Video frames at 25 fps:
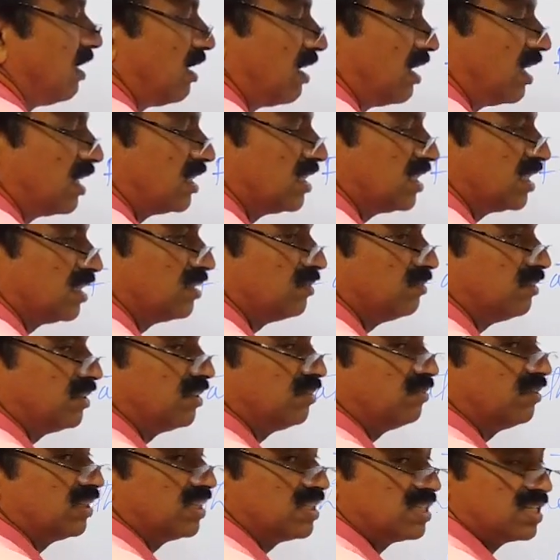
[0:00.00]

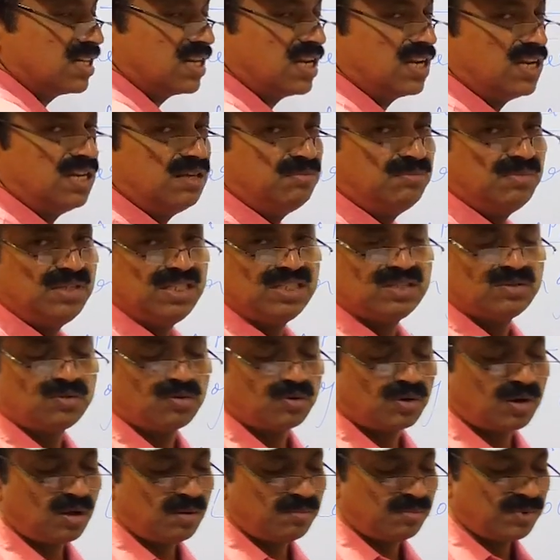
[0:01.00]
salarjung one. Original name
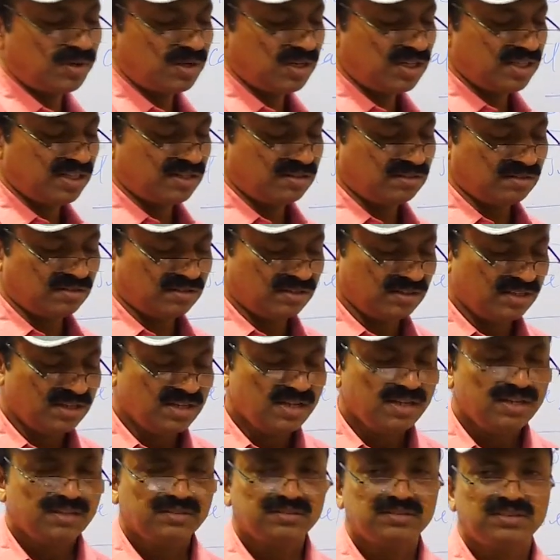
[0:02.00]
is Surab Ali
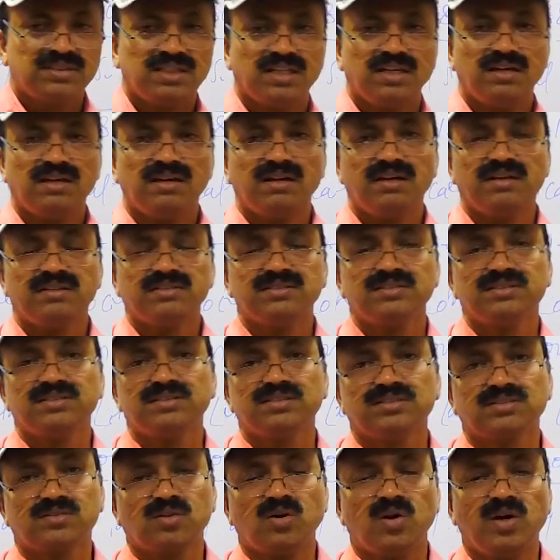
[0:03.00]
Khan.
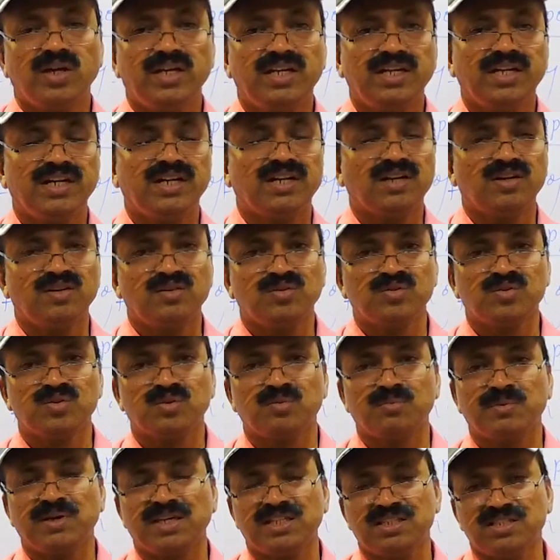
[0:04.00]
The coin
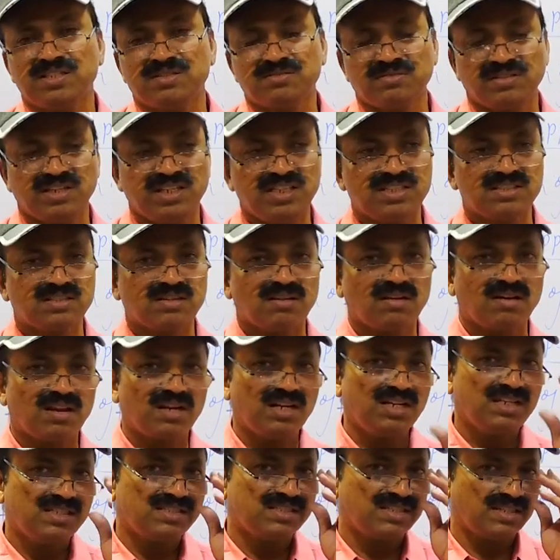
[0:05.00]
introduced by this one is
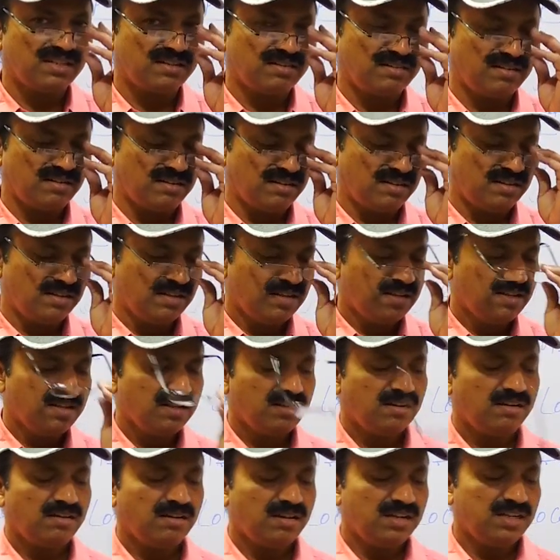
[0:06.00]
Hali Sikka.
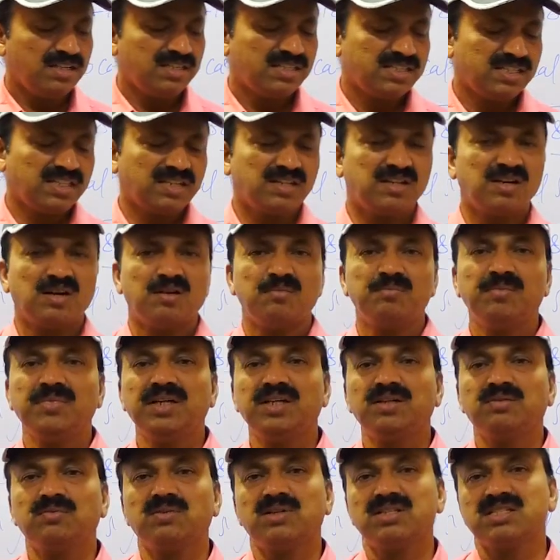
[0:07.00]
Hali
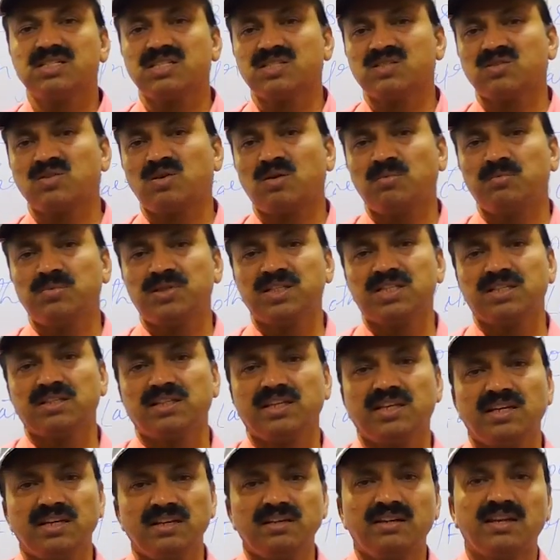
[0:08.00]
Sikka. Mint was
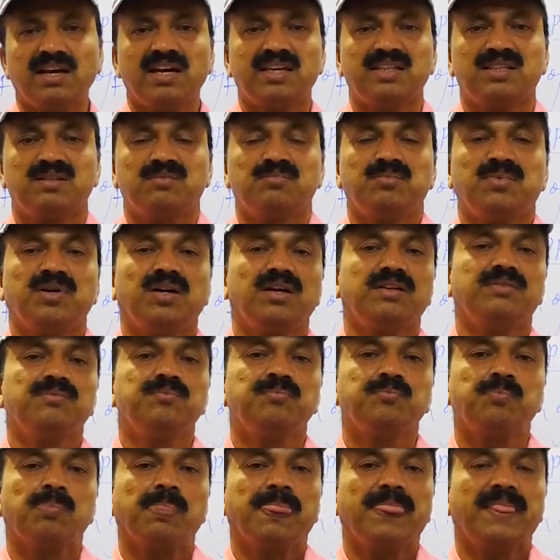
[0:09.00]
established there in
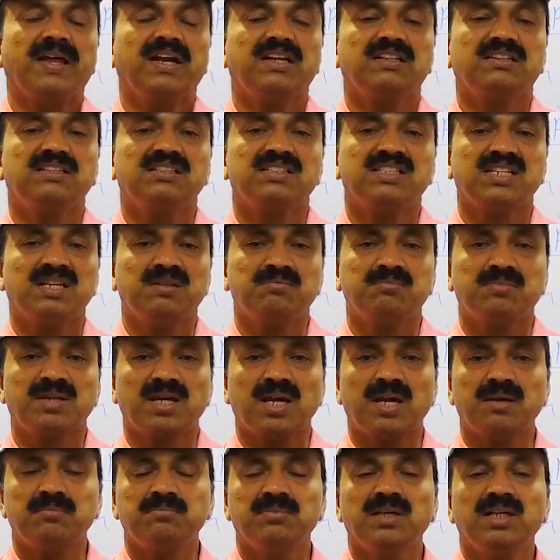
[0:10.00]
Hyderabad. At the
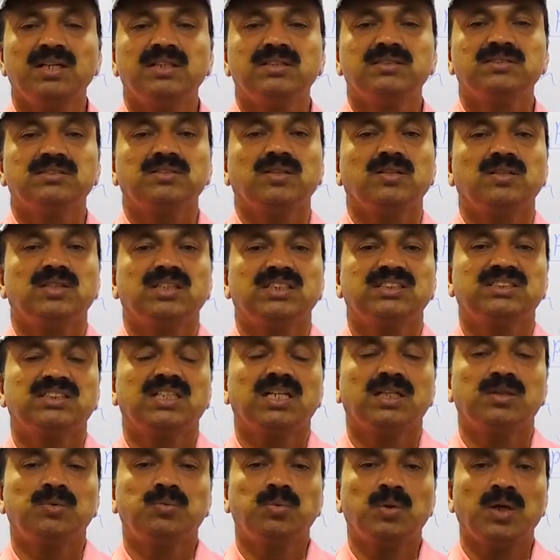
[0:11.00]
same time, so
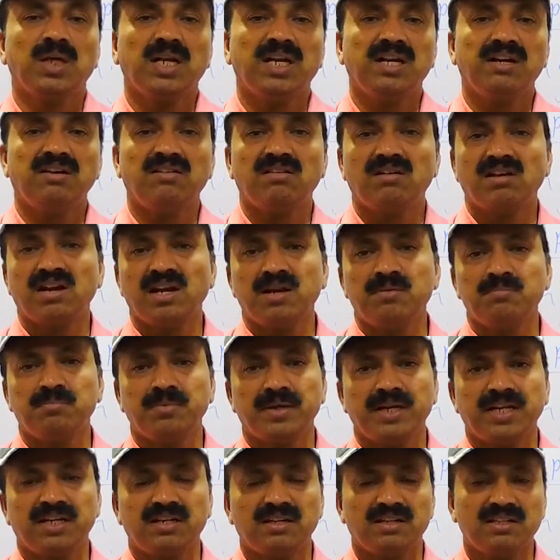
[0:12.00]
this Gadwal and
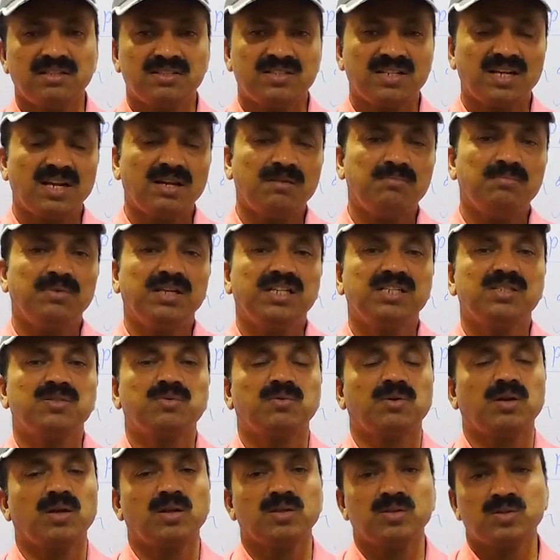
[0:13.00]
Narayanpet regional
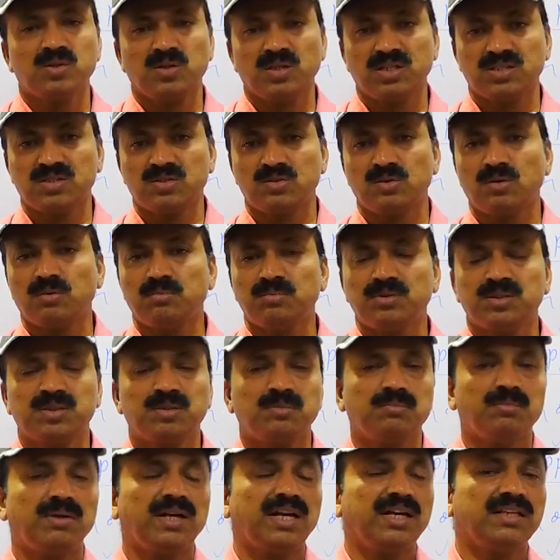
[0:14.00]
mints were also
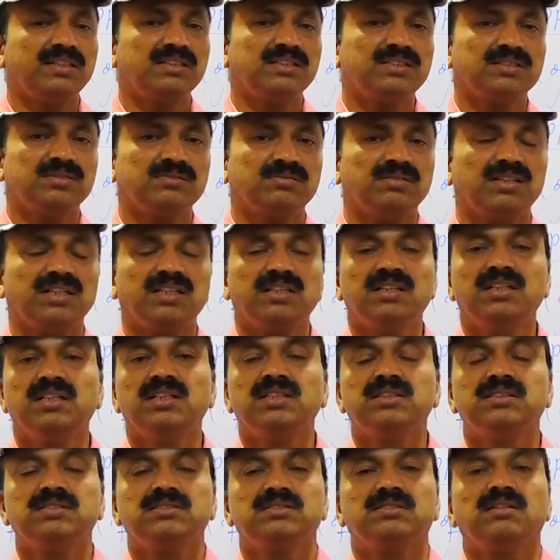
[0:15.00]
established by this
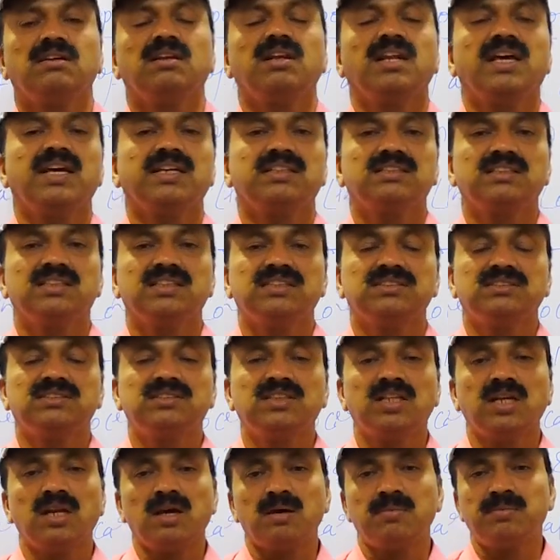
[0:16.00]
one. So like
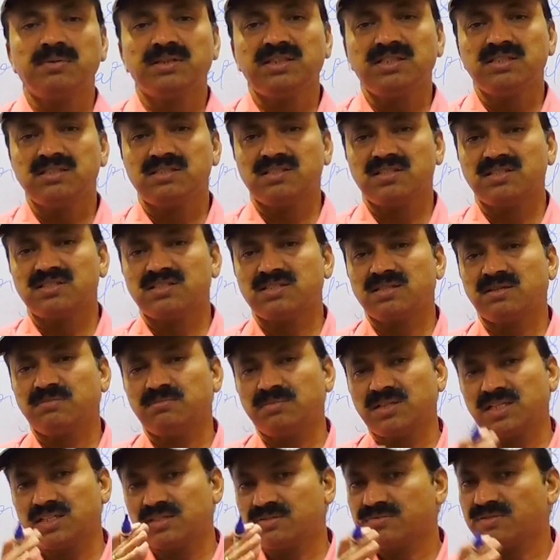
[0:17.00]
this Jilabandi
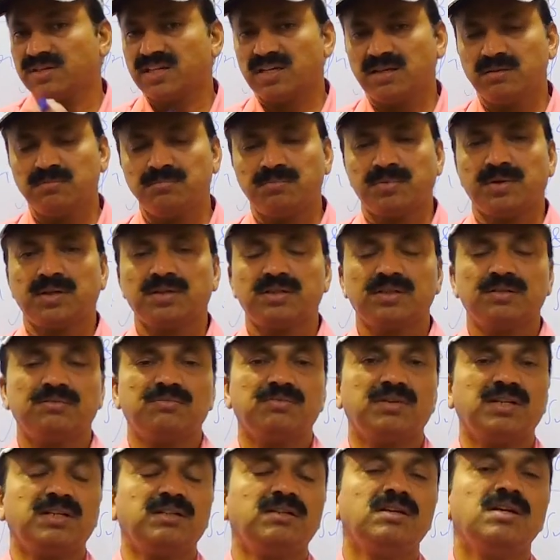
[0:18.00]
system, that is very
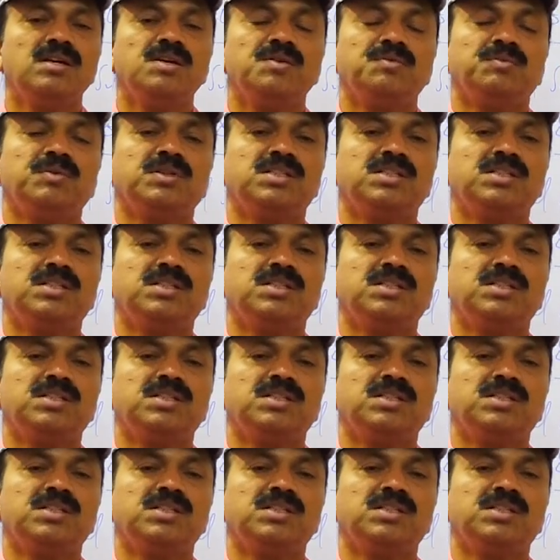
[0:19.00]
important one,